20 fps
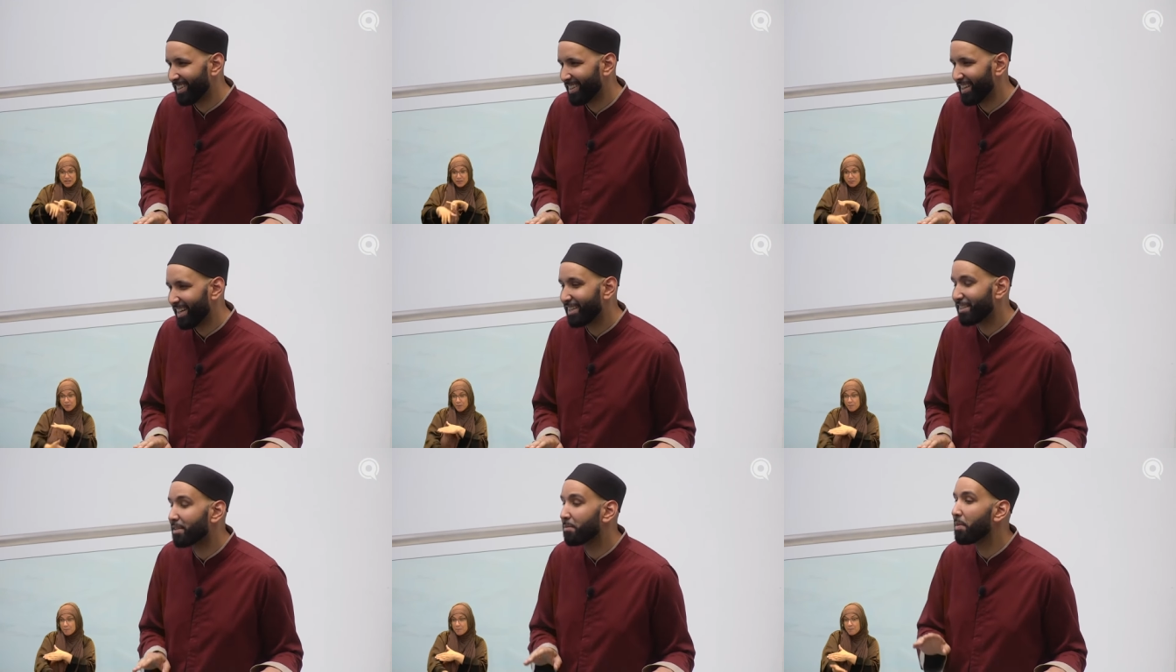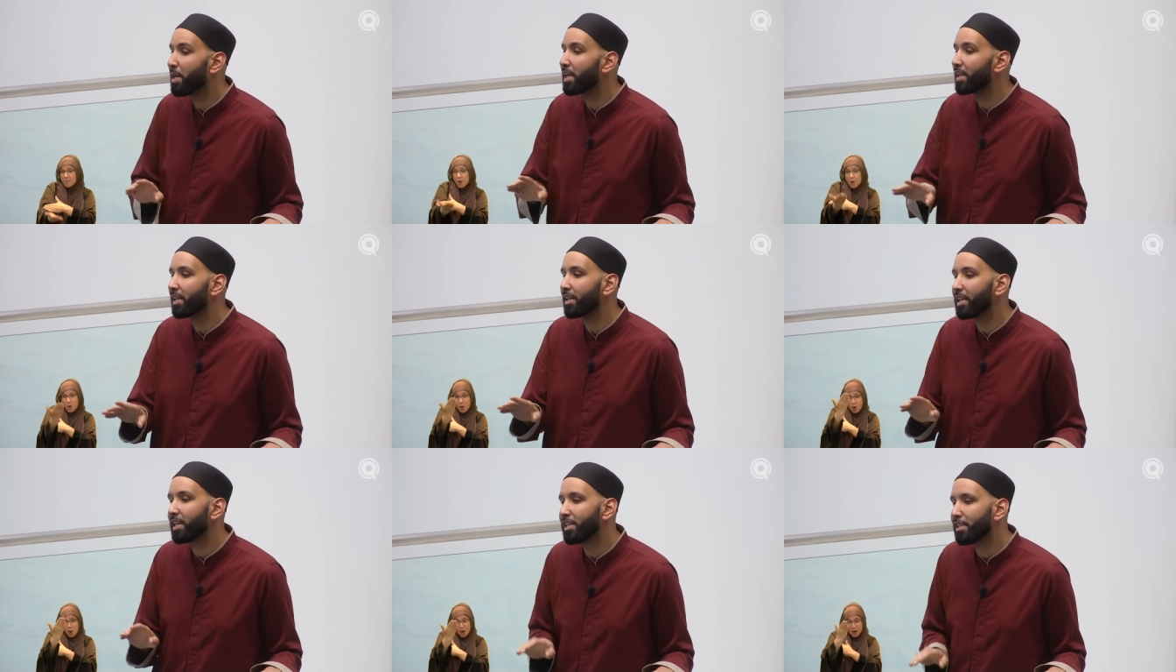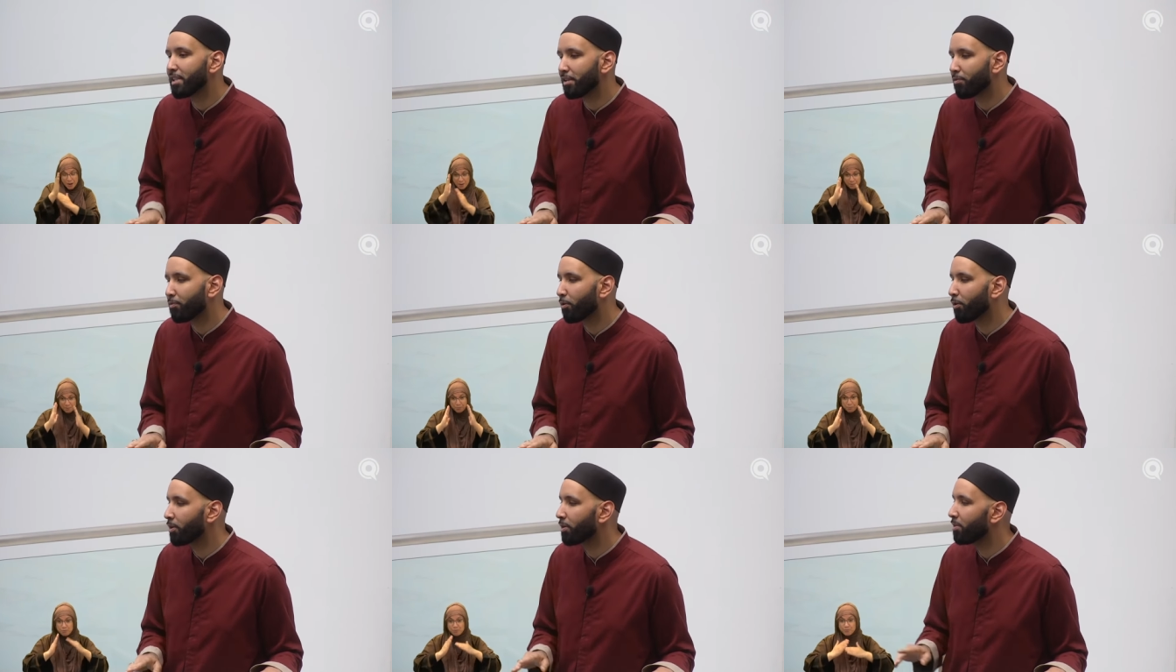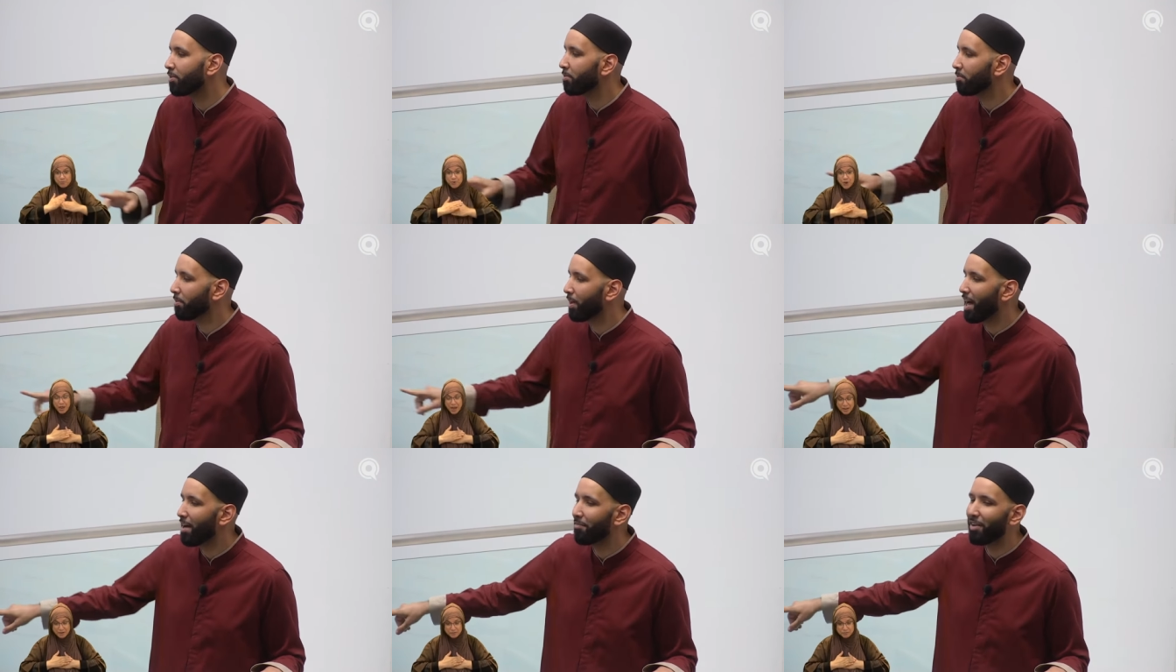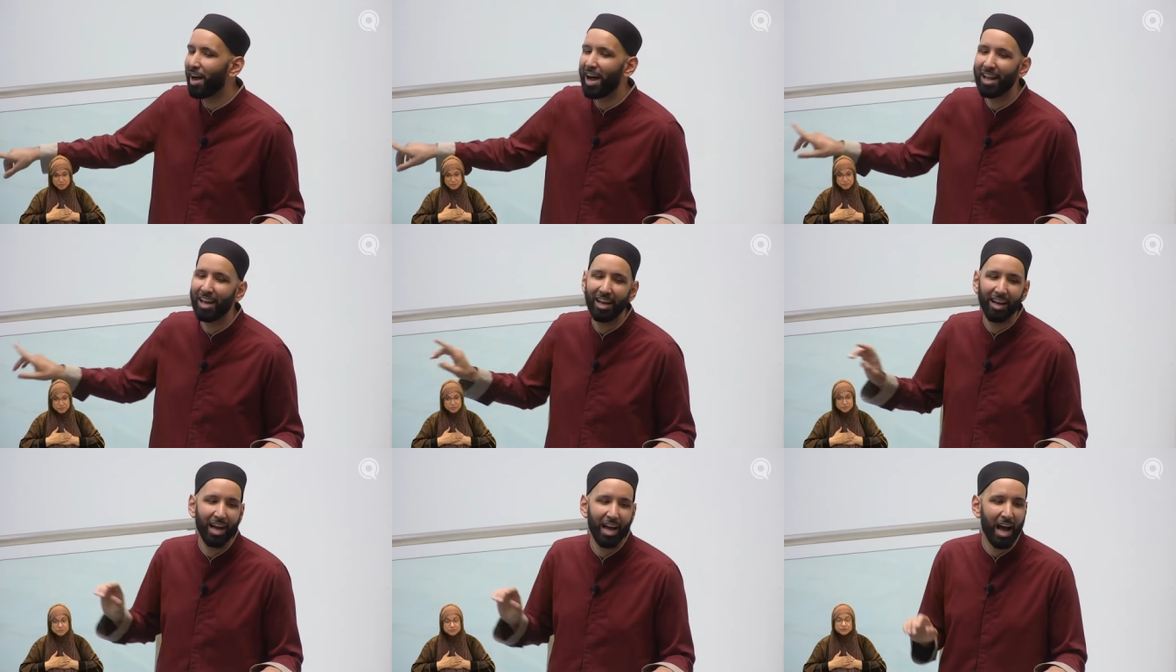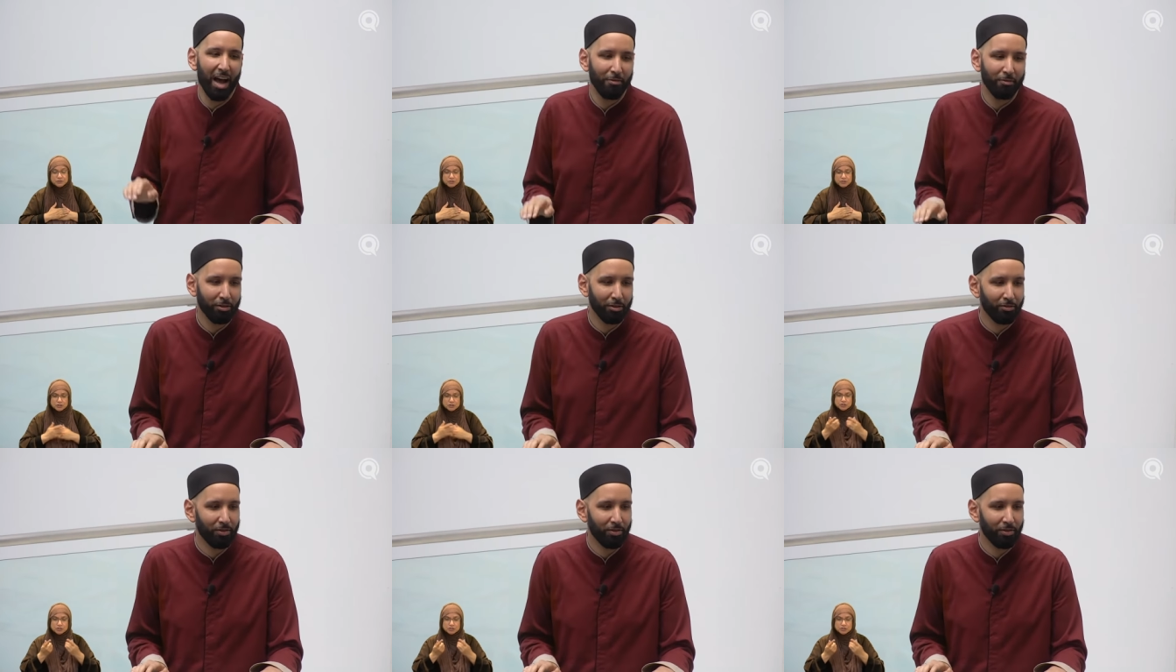And to make it easy for you, we'll have a halaqa after